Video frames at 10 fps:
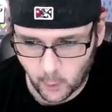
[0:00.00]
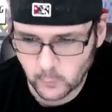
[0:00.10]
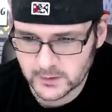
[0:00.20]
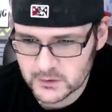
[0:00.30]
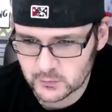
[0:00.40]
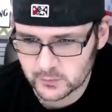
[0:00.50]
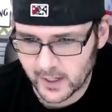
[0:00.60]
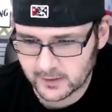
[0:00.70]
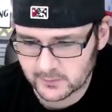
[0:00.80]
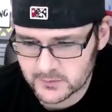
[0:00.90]
did you? Yeah,
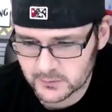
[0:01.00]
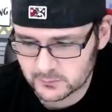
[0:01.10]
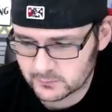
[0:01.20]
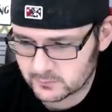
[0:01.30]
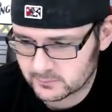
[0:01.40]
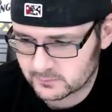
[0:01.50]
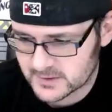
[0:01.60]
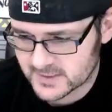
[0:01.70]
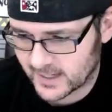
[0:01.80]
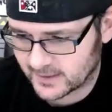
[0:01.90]
did you
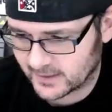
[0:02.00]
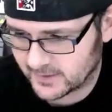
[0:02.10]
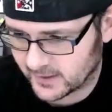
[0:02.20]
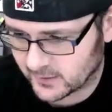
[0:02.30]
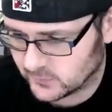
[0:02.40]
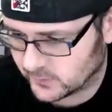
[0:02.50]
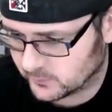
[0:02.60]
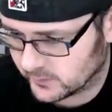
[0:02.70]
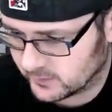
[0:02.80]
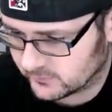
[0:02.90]
decide on that? Are you going to
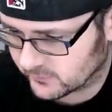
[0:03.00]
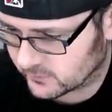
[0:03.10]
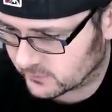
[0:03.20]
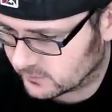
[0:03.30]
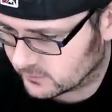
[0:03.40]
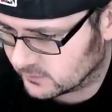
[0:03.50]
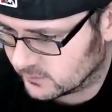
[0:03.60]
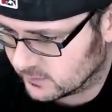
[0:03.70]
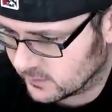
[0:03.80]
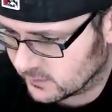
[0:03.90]
be for?
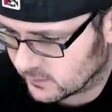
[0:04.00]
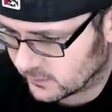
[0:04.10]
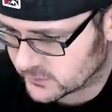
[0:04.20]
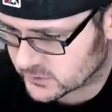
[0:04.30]
Are you still?